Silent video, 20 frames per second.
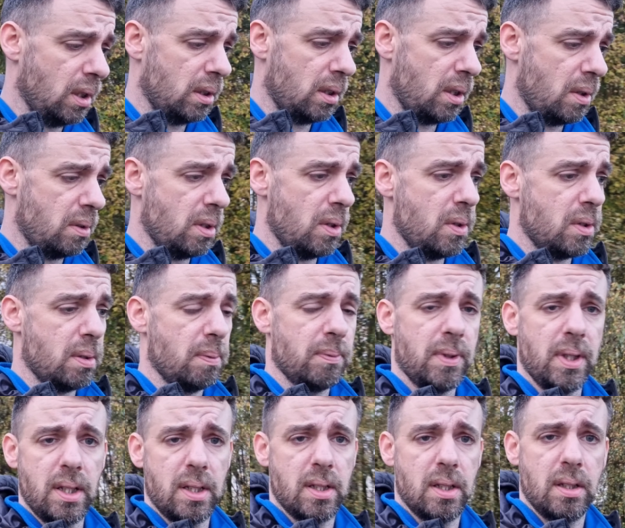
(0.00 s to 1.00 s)
do some
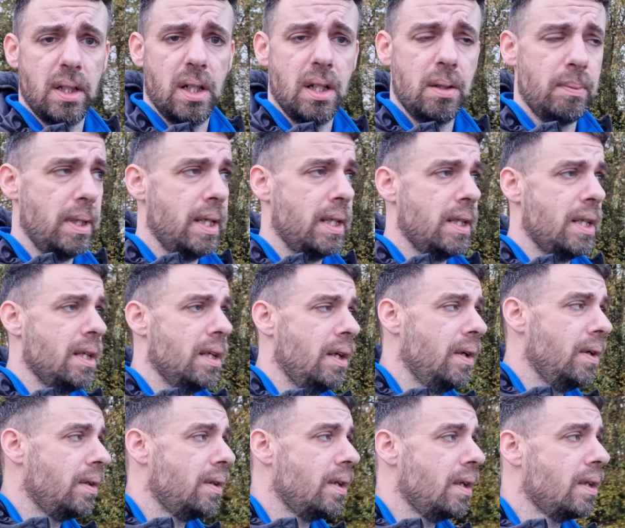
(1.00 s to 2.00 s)
things, you know what I mean? You
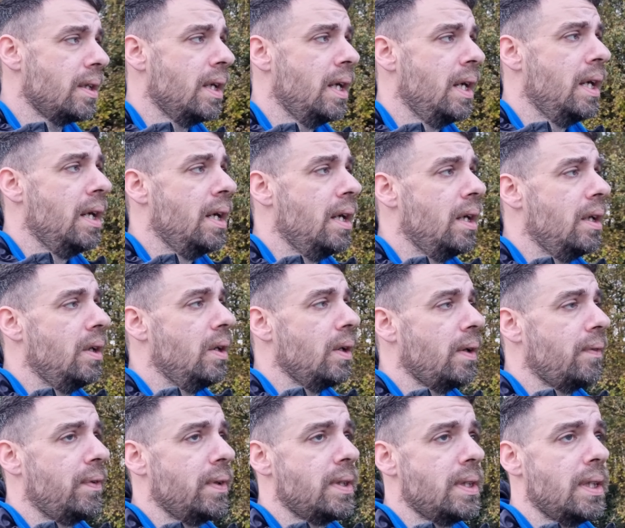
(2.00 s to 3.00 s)
know, just
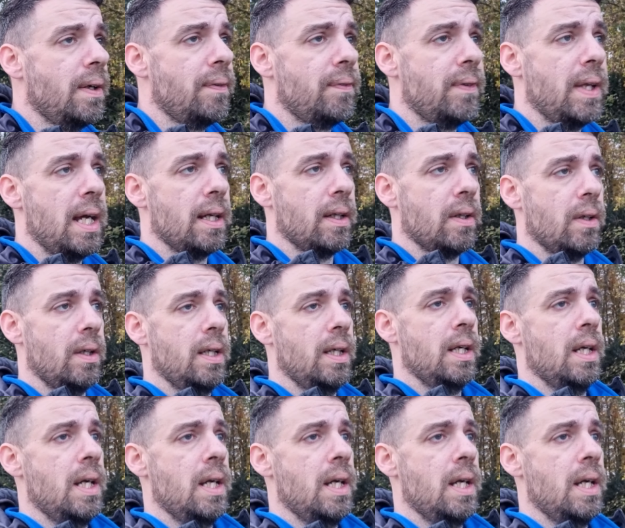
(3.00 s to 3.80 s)
look for stuff that I got